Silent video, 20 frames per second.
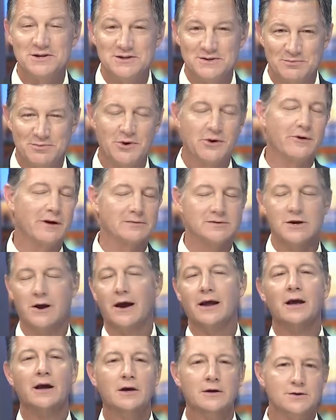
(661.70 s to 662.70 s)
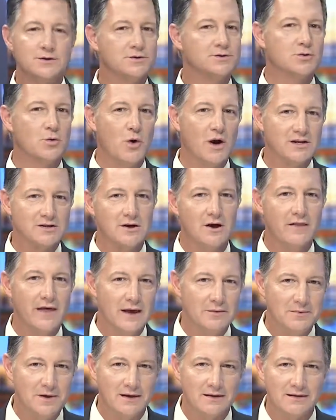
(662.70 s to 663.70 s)
and programs. All right, so what does all
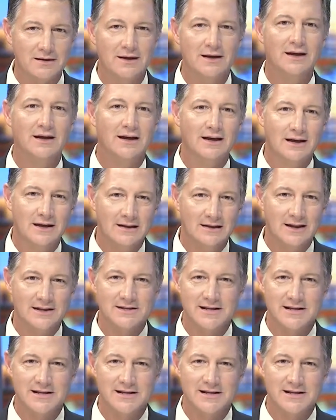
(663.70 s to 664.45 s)
that mean? Let's